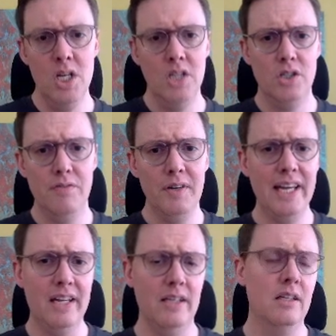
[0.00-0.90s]
Don't
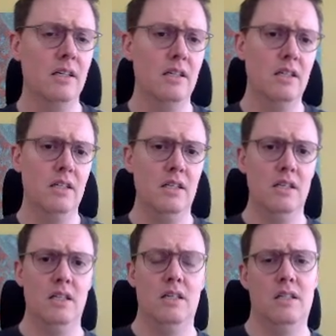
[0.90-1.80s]
forget,
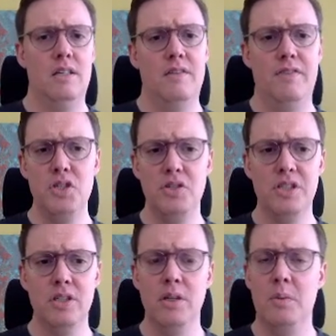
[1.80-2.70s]
Fischer's
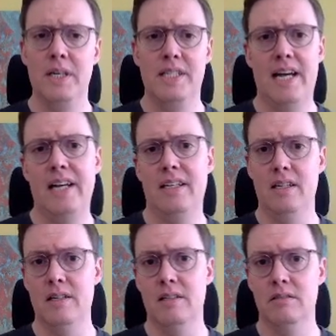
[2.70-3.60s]
still the one attacking
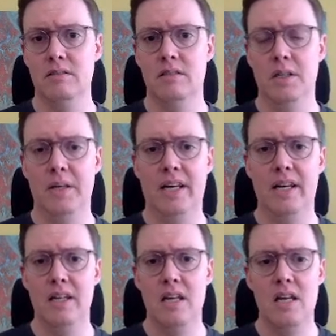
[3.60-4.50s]
here,
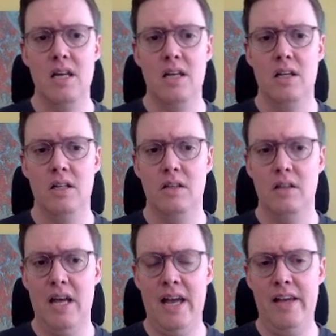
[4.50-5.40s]
okay?
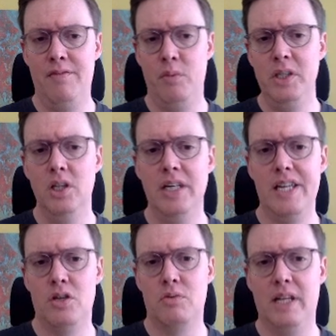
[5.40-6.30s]
If we look
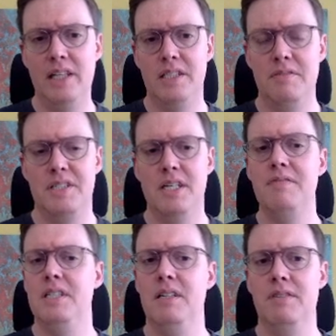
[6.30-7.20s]
at the relative
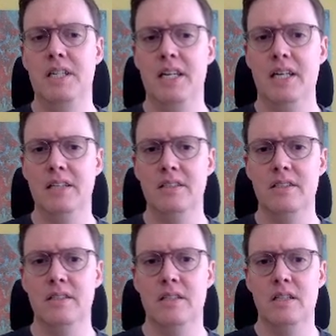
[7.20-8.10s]
safety of the kings,